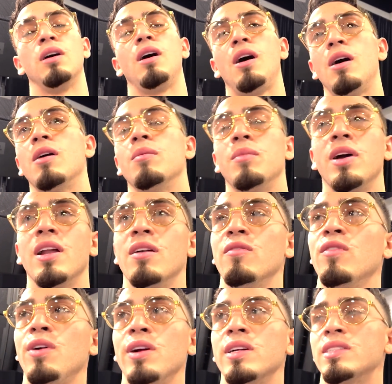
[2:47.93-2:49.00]
Oh, man, I'm
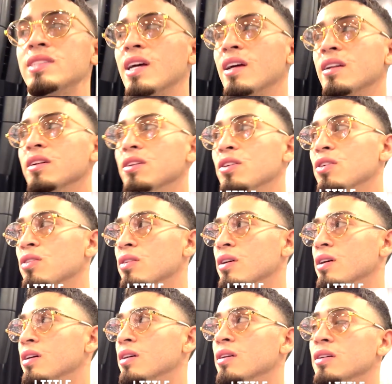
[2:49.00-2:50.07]
very excited. You
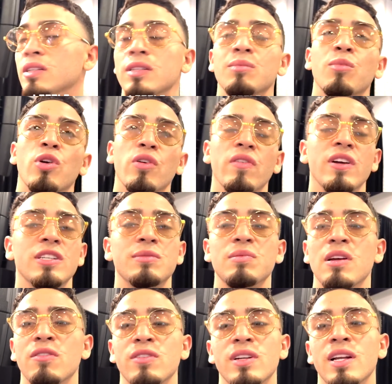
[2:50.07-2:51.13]
know, it motivates
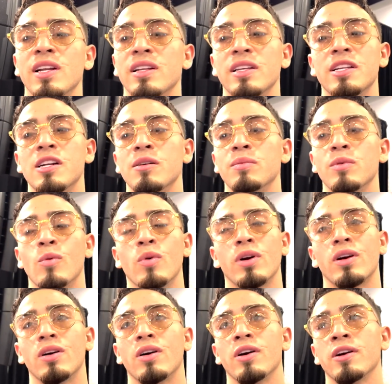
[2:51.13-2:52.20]
me every day to get up and
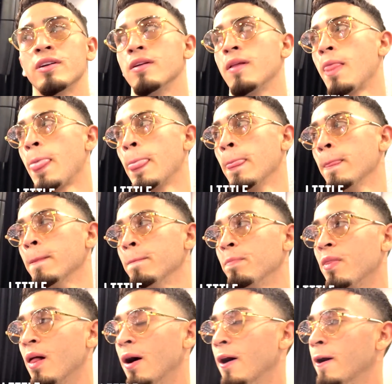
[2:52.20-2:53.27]
work hard.
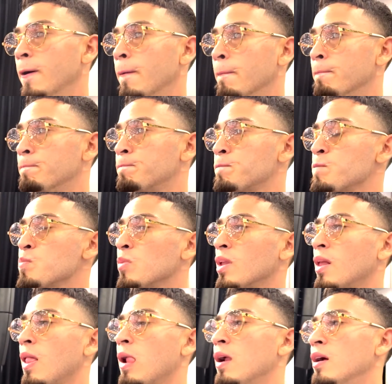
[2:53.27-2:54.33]

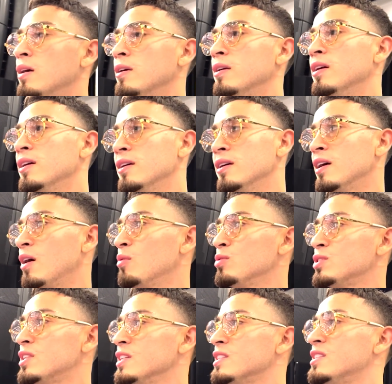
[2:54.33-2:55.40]
I
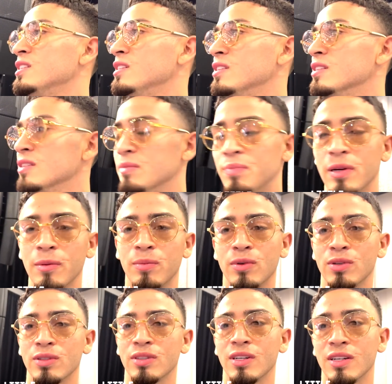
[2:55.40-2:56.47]
was listening to
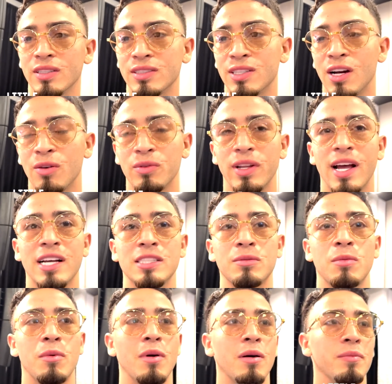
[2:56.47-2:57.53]
Pitbull talk when they asked him
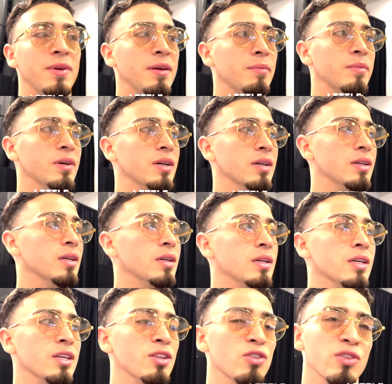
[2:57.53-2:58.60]
about me, but,
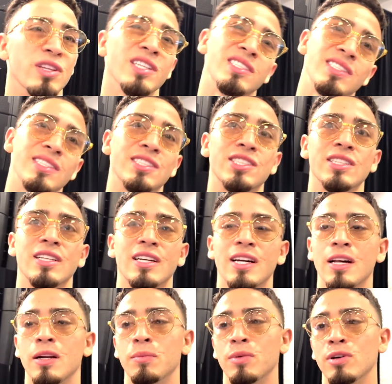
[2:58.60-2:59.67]
you know, this is the shit that
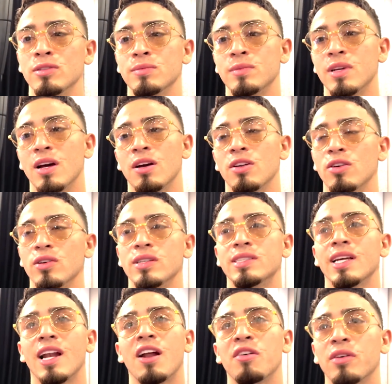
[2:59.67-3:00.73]
kind of bums me out. You know, he
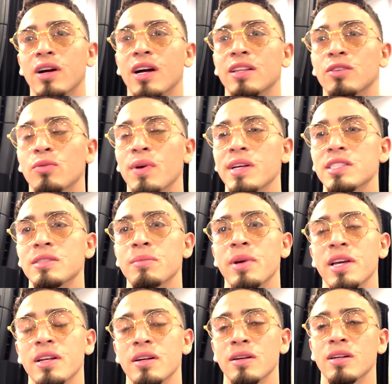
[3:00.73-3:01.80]
said I don't got the
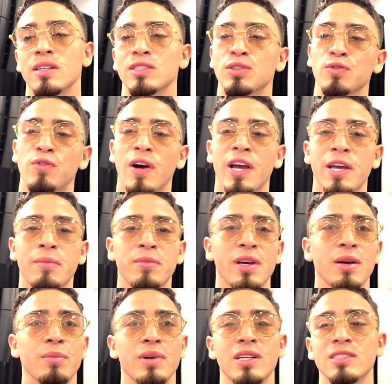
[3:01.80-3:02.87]
resume to fight him
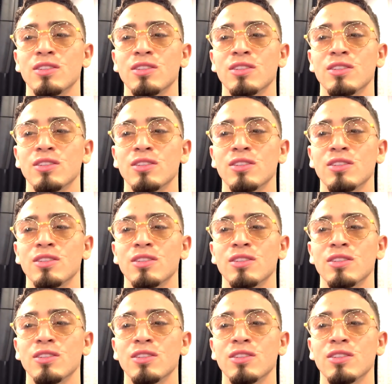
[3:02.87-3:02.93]
yet, but he's